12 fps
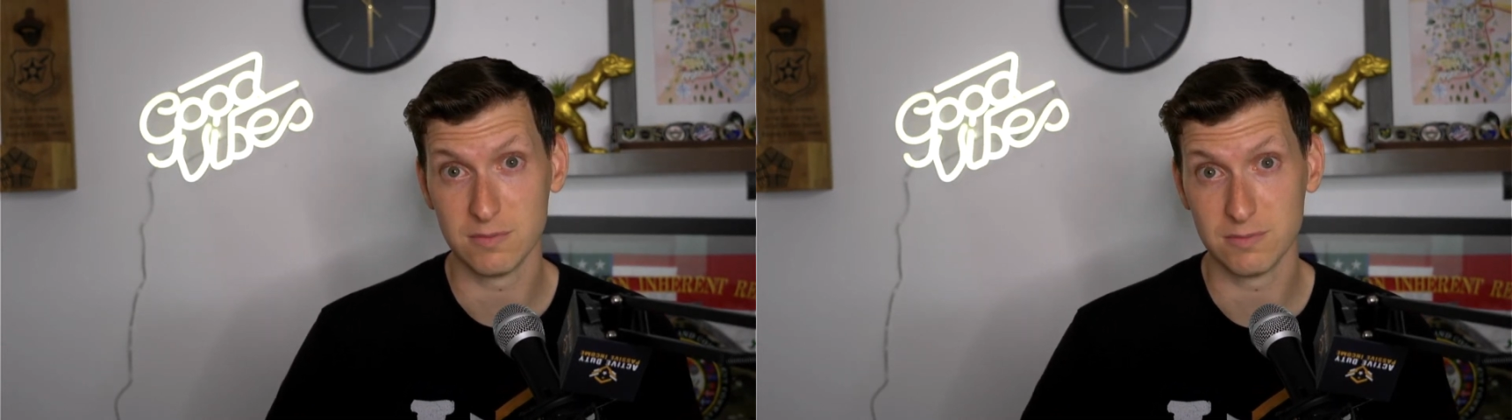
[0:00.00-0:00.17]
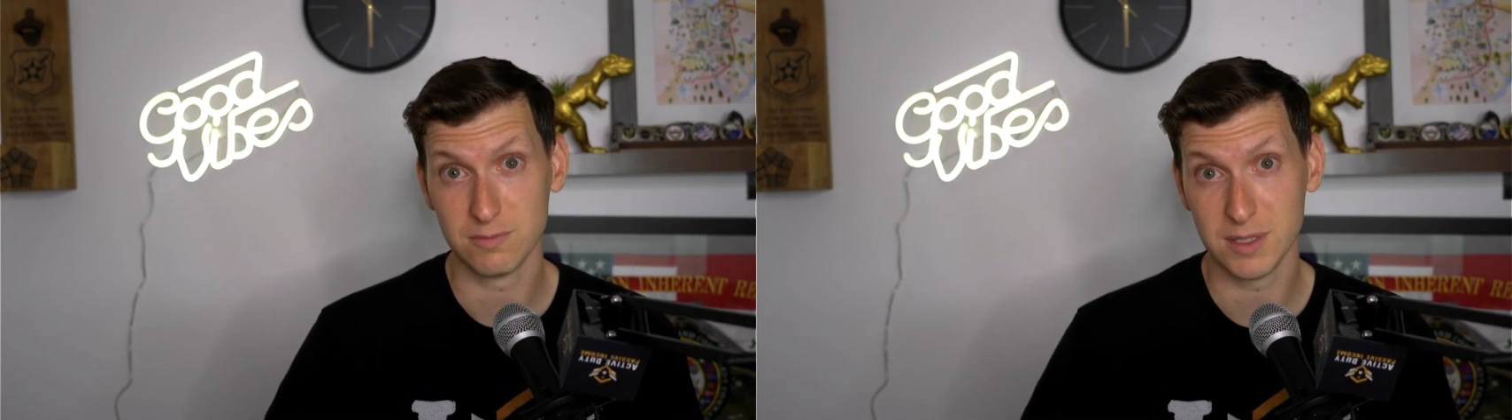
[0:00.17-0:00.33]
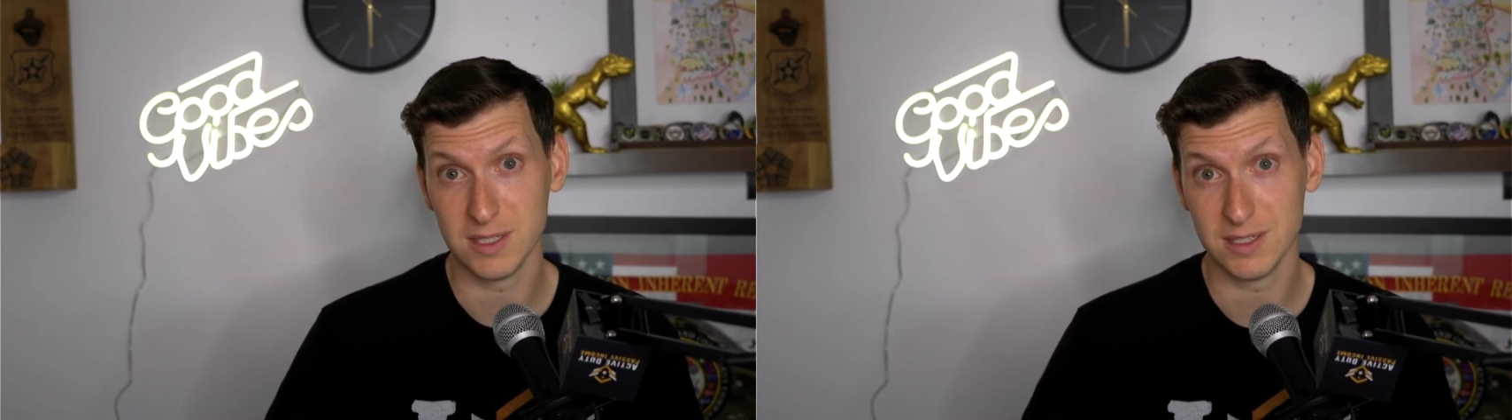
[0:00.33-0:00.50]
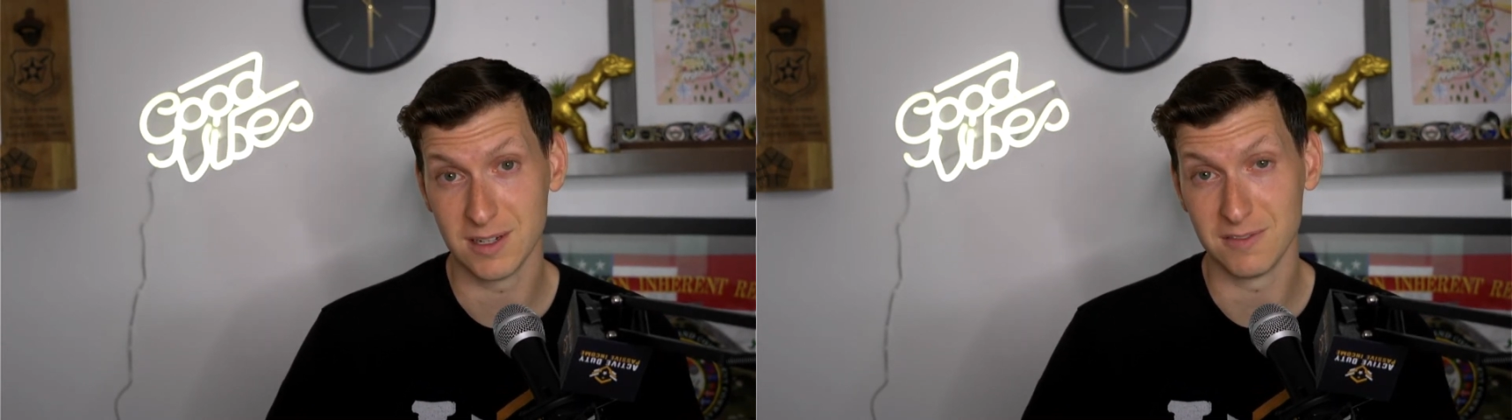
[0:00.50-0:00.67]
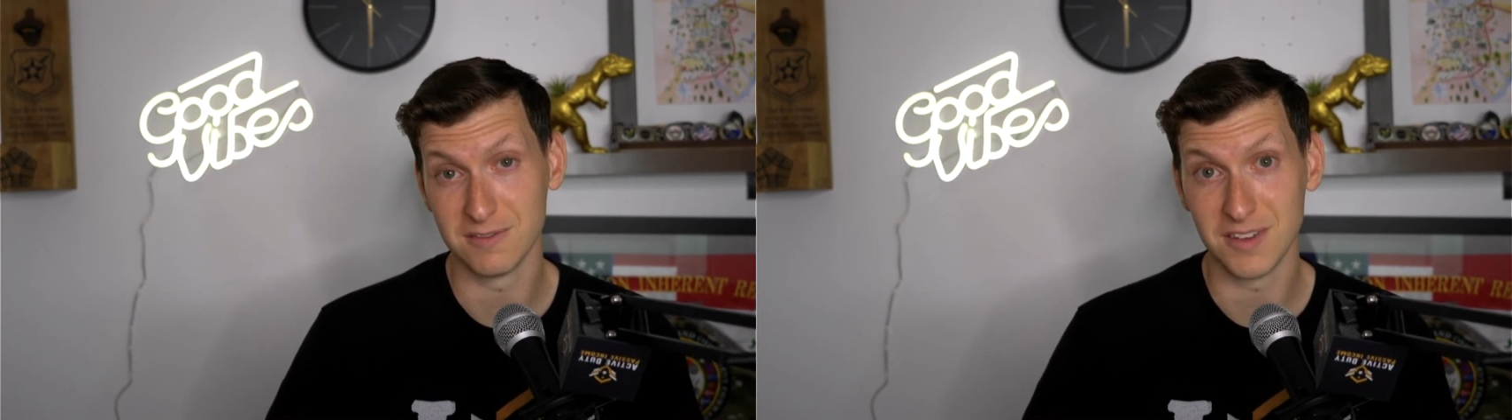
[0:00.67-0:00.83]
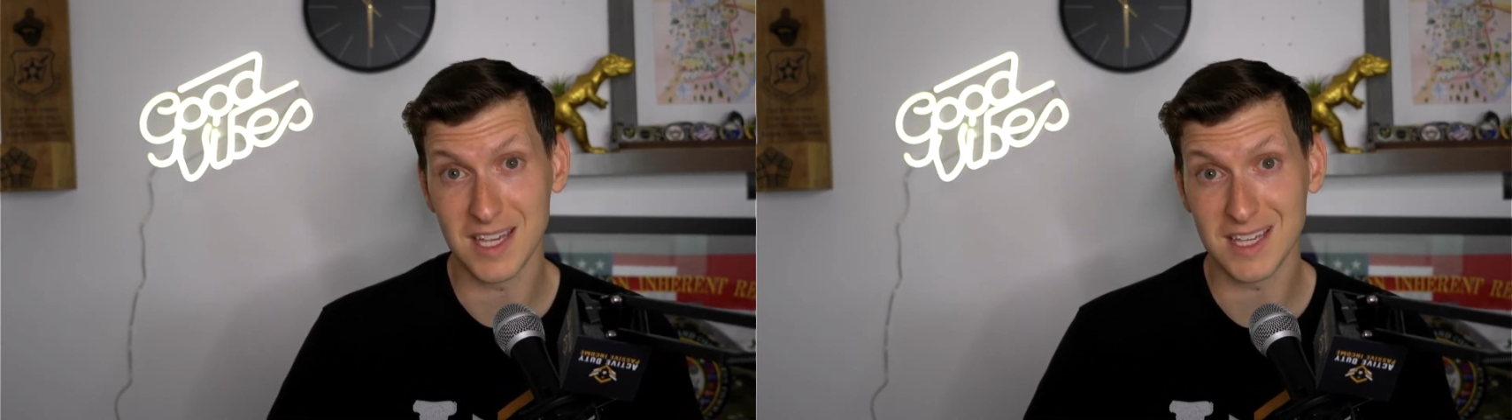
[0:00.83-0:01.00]
be a
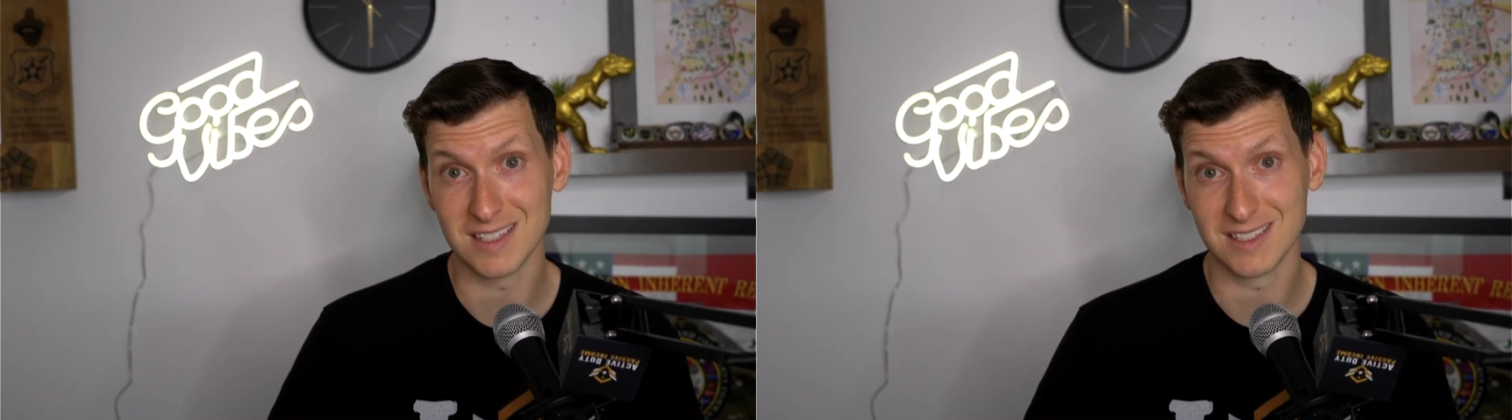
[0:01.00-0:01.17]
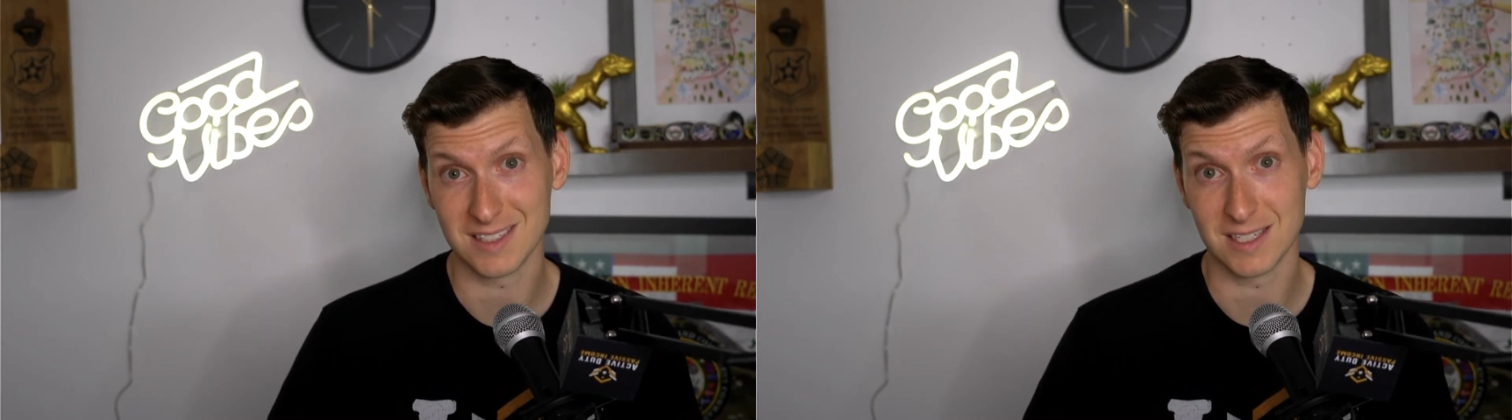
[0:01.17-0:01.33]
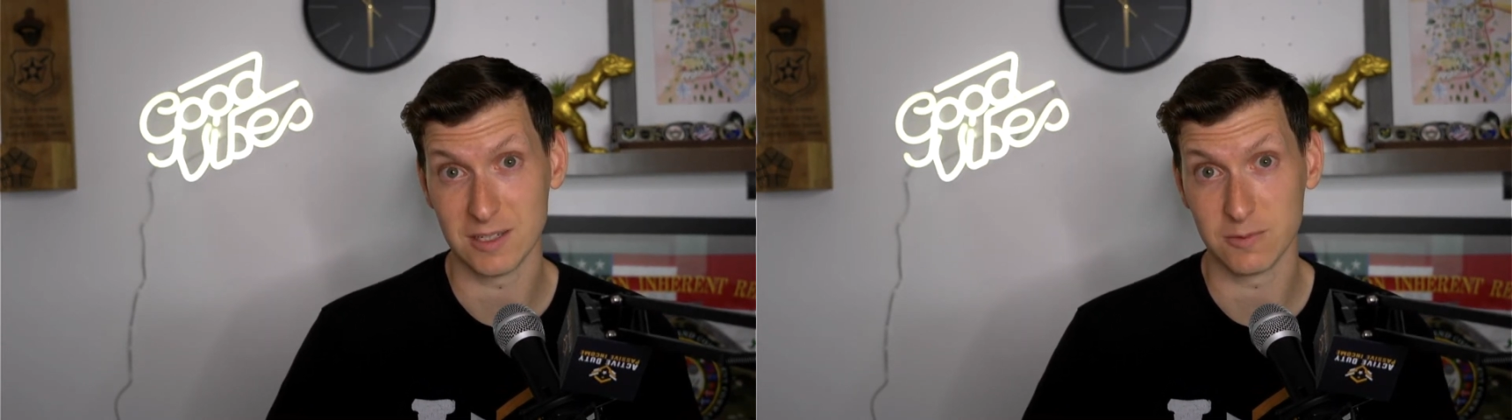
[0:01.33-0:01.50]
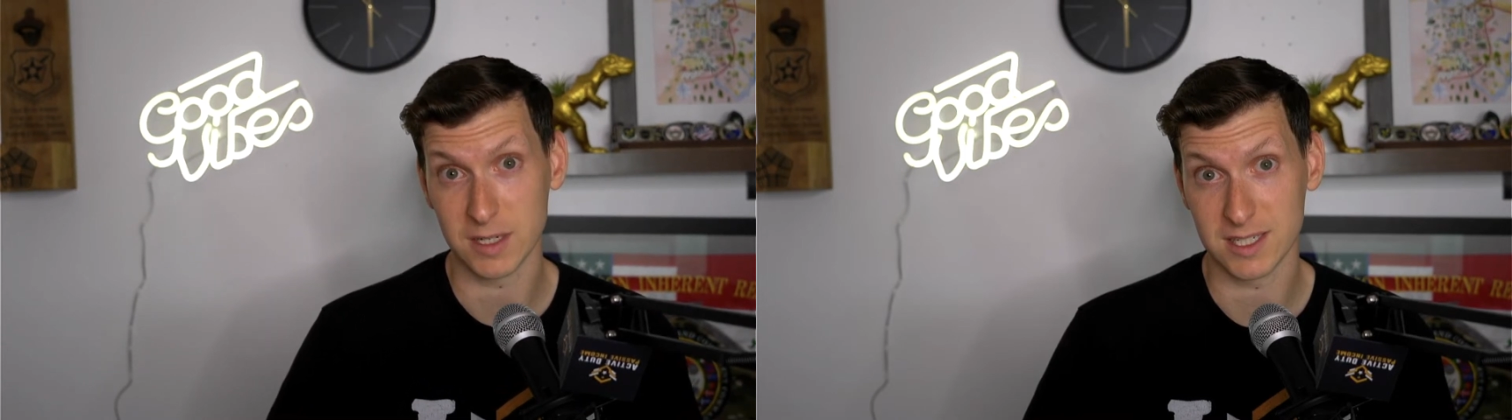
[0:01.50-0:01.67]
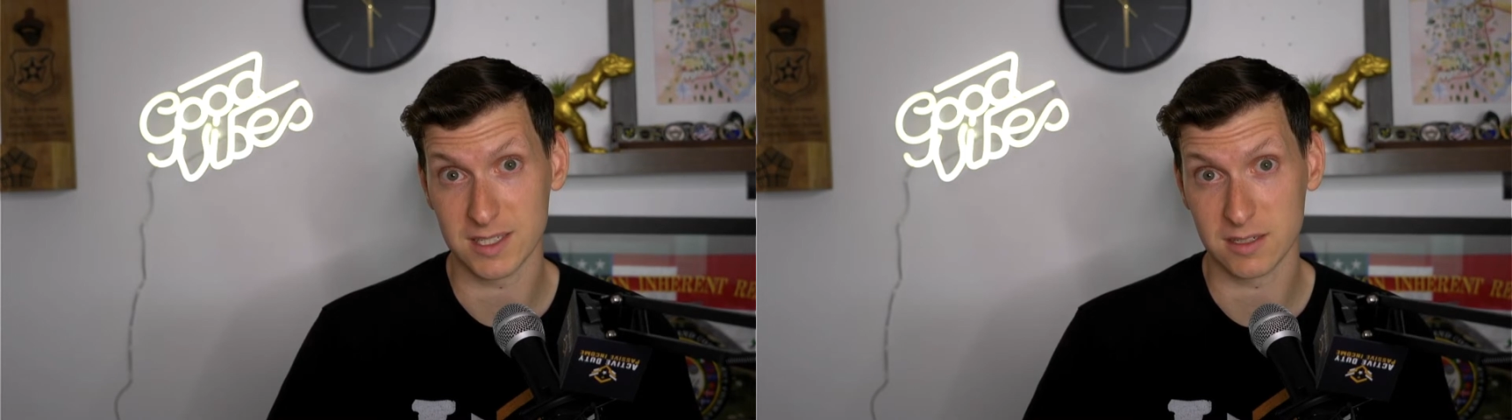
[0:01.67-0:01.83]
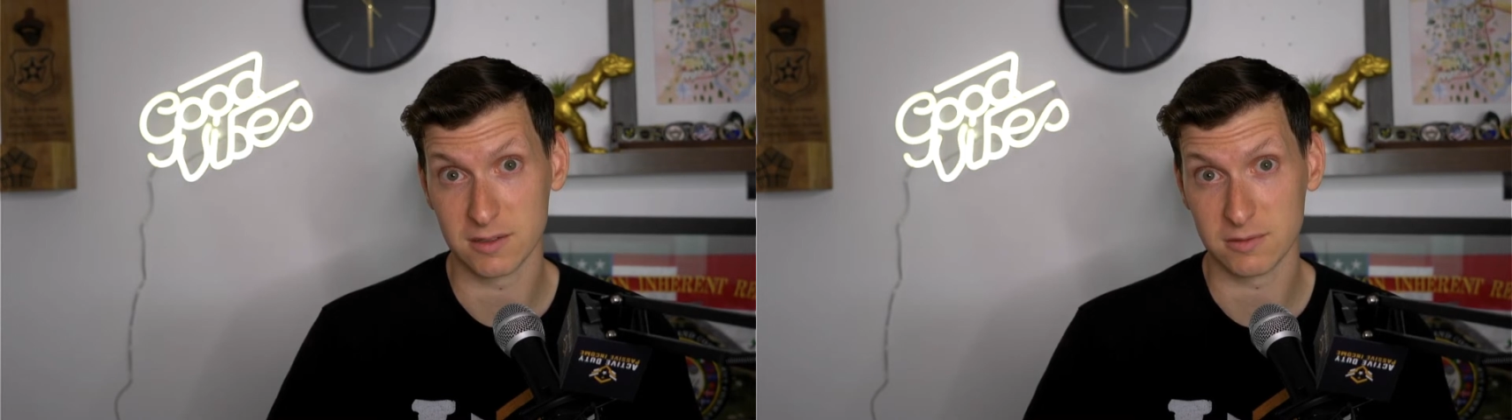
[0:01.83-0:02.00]
vacancy
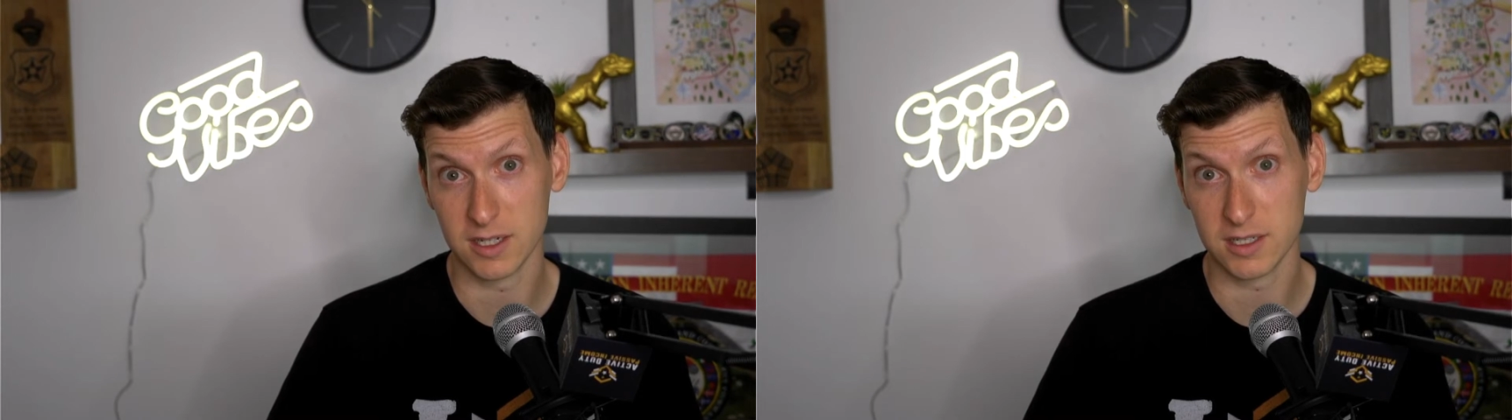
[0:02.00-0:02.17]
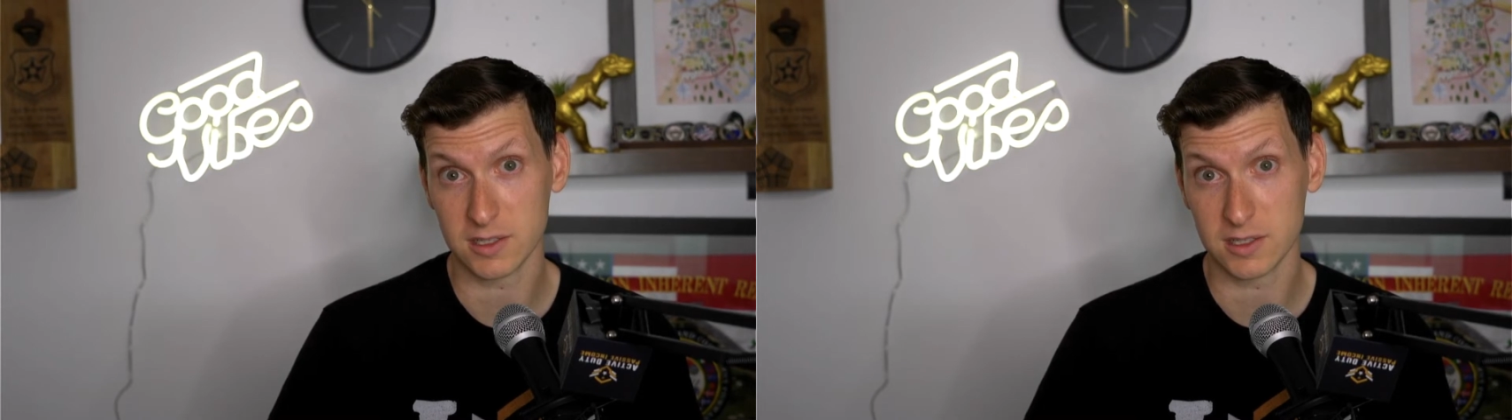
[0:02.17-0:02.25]
risk, right?